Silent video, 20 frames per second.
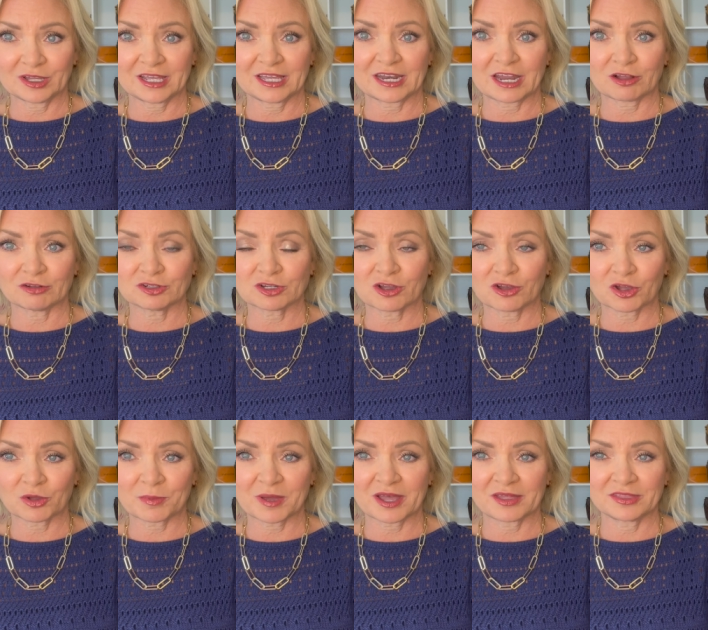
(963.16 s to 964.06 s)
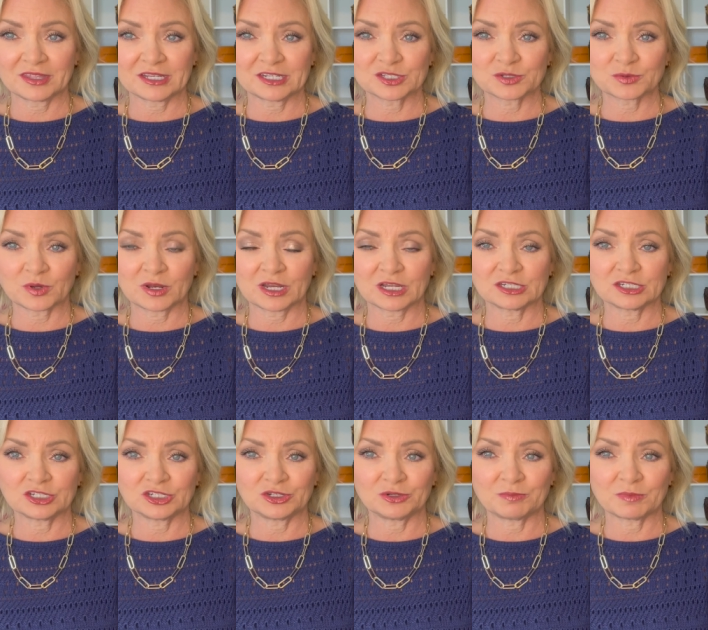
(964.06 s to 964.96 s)
And I'll talk about these when I
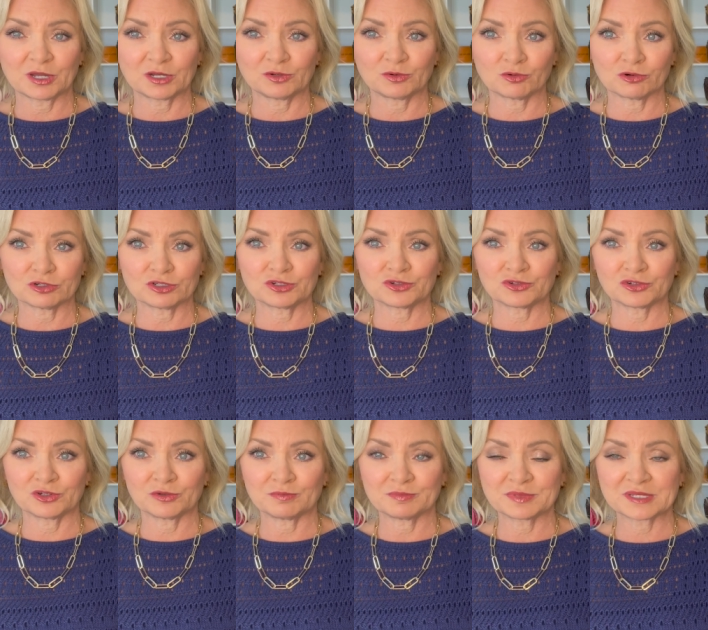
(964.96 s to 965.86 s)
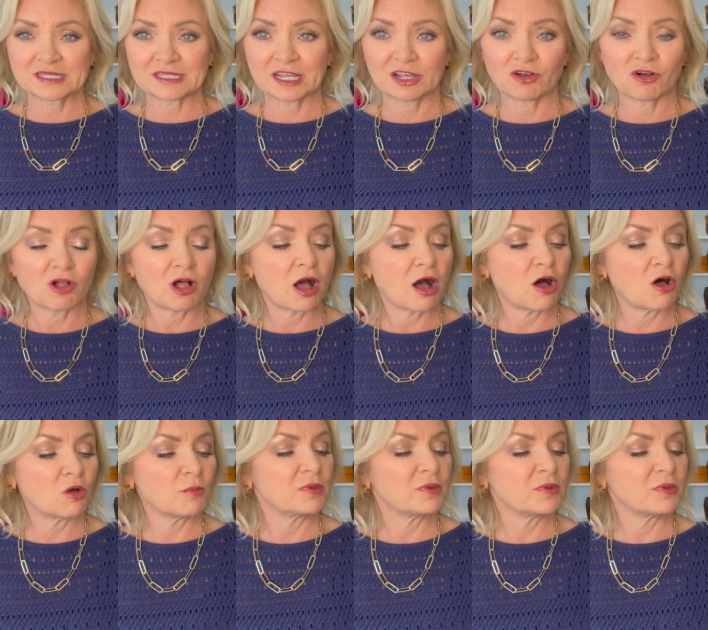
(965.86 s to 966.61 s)
do my Nordstrom sale haul.